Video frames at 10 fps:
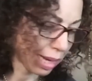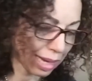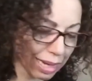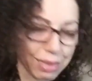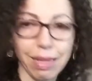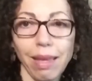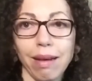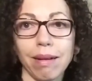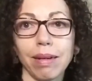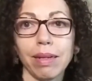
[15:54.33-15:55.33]
as they
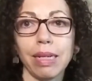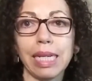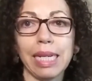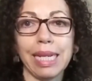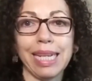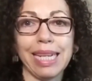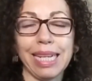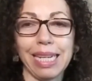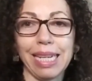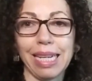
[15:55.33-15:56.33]
are,
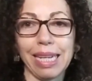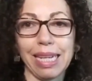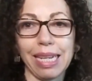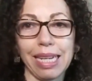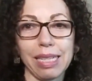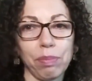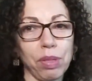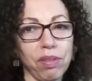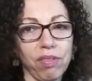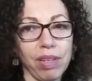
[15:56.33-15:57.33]
as
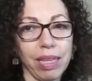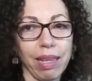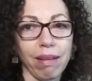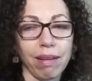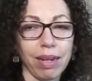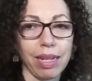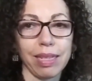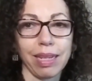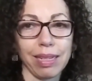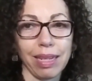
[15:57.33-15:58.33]
beautiful they are,
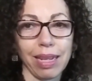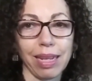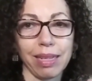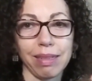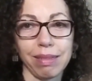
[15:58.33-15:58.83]
and I can